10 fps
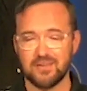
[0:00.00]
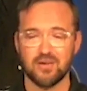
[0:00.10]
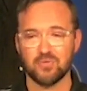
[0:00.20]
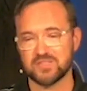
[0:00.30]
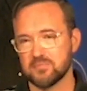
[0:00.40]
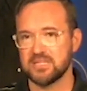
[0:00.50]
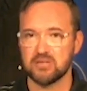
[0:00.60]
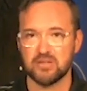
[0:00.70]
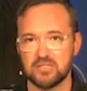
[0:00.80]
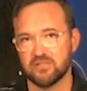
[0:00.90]
Now, what does it mean to
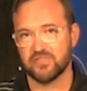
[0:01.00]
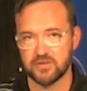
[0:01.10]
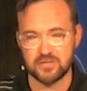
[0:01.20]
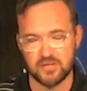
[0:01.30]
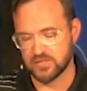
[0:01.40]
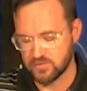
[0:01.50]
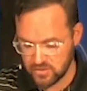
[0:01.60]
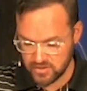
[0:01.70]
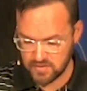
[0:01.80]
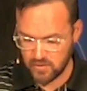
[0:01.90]
identify yourself as
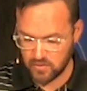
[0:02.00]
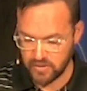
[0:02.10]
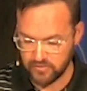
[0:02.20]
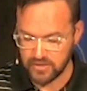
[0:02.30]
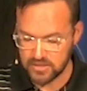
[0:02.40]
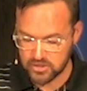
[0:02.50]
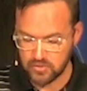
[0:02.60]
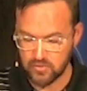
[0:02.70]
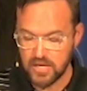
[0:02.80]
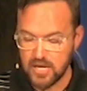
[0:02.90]
Christian? It's a whole other
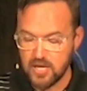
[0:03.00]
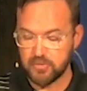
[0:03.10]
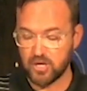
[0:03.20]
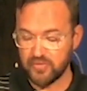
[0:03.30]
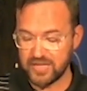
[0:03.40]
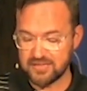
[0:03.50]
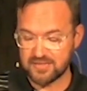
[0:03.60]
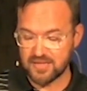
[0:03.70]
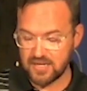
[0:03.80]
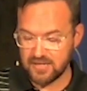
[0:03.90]
issue. But all that to
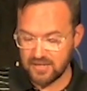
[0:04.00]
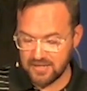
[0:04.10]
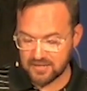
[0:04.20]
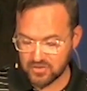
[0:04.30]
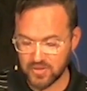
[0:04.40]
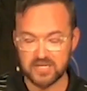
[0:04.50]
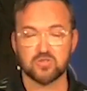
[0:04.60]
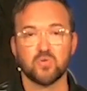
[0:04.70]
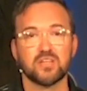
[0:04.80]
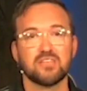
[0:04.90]
say, in
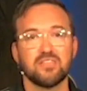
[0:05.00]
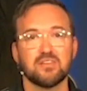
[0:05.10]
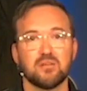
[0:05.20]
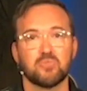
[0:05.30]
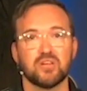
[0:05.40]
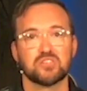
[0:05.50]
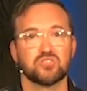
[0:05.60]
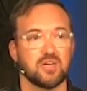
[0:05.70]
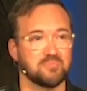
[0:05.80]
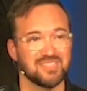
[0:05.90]
2020, that number has
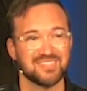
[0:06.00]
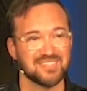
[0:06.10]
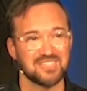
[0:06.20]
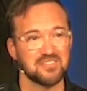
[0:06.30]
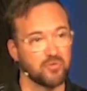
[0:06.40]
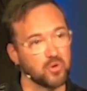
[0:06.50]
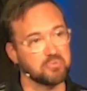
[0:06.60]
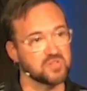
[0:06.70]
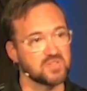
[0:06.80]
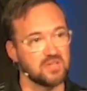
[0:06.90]
dropped to
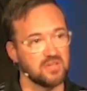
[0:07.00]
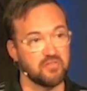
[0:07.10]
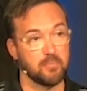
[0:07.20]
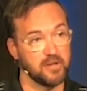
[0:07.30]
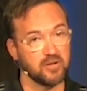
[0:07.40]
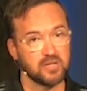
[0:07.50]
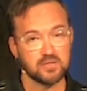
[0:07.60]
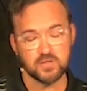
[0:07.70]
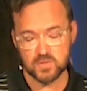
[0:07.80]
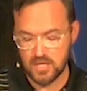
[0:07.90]
64% of
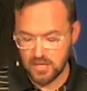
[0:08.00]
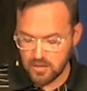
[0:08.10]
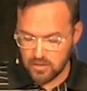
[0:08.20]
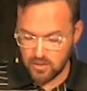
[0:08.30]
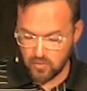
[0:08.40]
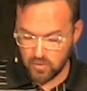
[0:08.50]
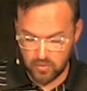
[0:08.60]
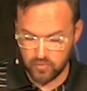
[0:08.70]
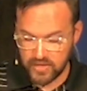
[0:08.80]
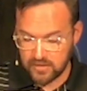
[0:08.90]
Americans who
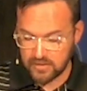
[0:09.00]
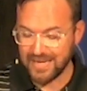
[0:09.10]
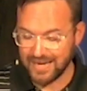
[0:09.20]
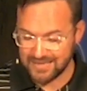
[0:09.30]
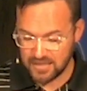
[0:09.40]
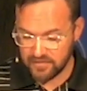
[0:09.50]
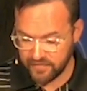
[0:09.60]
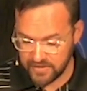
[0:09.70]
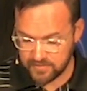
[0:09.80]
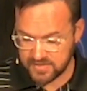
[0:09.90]
will readily
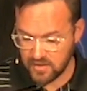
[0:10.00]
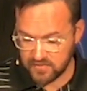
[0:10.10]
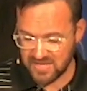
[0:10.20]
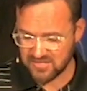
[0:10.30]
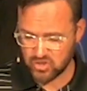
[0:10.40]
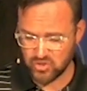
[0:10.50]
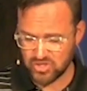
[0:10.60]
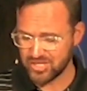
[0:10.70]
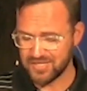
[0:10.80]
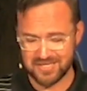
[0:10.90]
identify themselves as
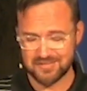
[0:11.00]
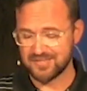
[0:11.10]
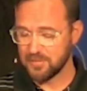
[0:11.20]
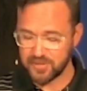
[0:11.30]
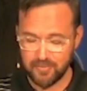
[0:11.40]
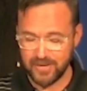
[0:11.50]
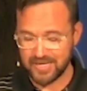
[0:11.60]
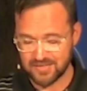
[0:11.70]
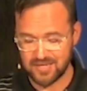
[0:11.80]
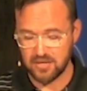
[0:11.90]
Christian in some
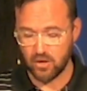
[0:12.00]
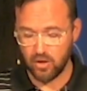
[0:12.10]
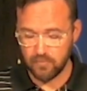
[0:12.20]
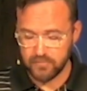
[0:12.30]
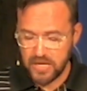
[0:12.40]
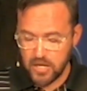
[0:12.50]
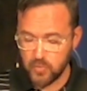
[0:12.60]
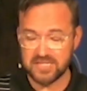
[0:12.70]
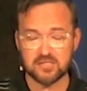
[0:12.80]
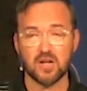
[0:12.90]
capacity at all.
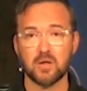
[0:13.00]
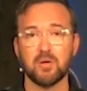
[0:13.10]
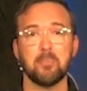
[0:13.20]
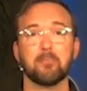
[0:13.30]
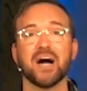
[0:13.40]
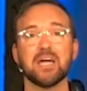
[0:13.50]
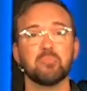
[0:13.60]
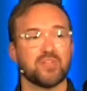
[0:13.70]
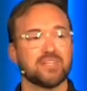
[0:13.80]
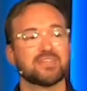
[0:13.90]
We could talk about
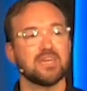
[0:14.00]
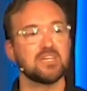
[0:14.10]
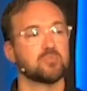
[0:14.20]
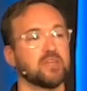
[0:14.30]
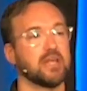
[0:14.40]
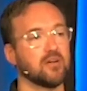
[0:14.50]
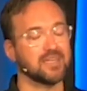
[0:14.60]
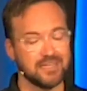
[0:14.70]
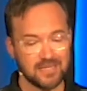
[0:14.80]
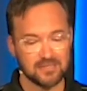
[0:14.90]
Bible engagement, how
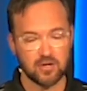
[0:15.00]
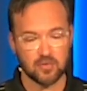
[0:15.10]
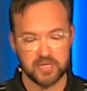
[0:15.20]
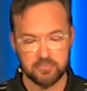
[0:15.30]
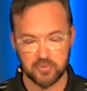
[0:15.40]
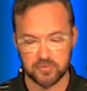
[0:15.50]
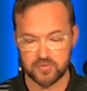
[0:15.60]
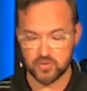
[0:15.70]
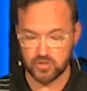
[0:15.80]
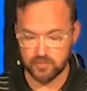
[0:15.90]
connected are people
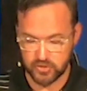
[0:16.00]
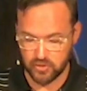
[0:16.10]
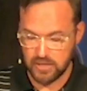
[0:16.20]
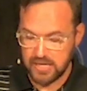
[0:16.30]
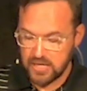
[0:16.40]
to Scripture.